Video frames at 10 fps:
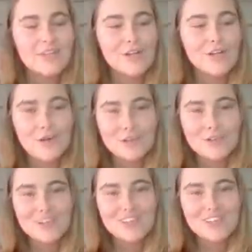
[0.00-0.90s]

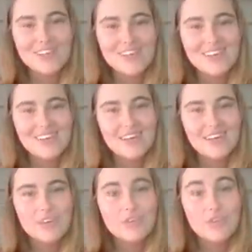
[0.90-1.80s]
close
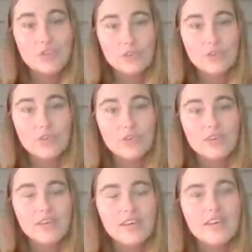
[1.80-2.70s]
to
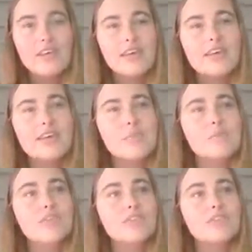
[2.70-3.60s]
truth. It
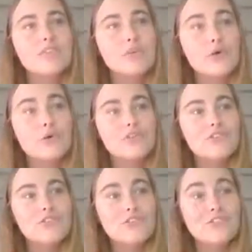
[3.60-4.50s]
keeps us
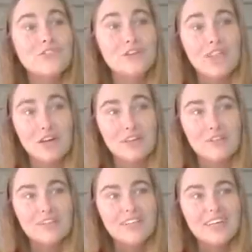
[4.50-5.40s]
close to
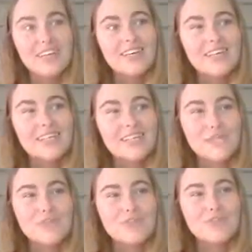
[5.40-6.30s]
love. It
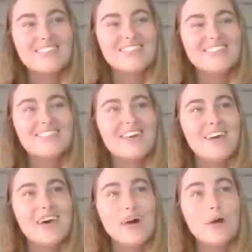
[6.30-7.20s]
keeps us
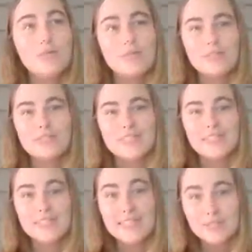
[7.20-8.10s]
humbled.
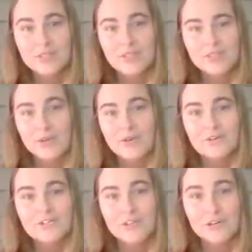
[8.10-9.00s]
It keeps us of
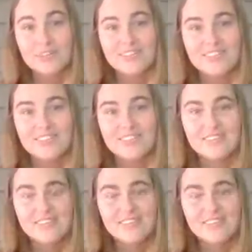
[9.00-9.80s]
service.